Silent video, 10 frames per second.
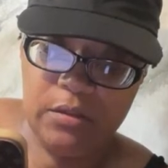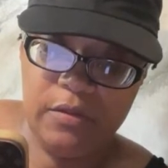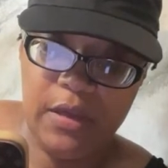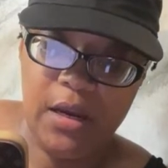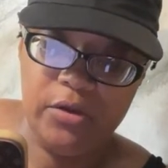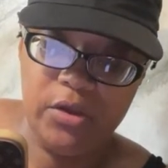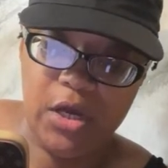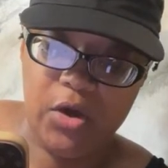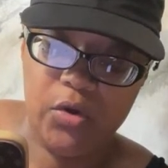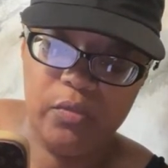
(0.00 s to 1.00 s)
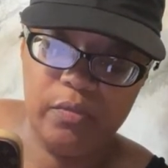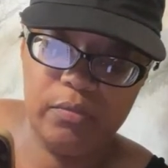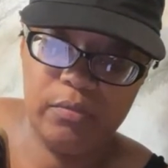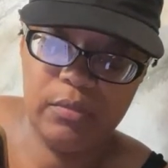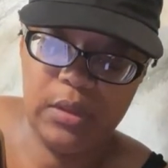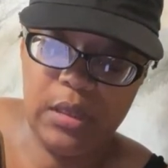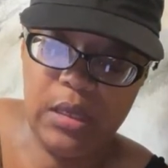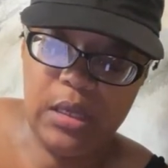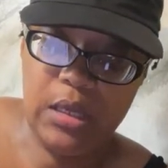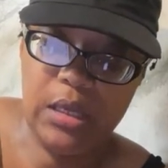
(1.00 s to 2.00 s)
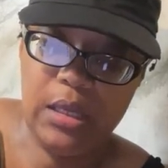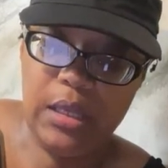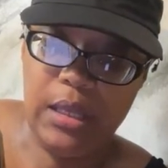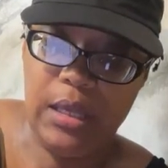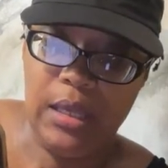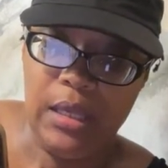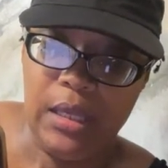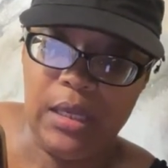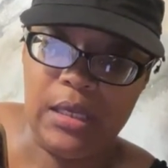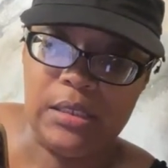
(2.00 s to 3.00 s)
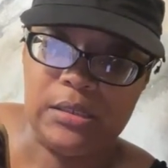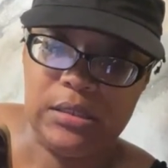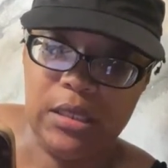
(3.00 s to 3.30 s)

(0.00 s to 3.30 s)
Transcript: There you go. And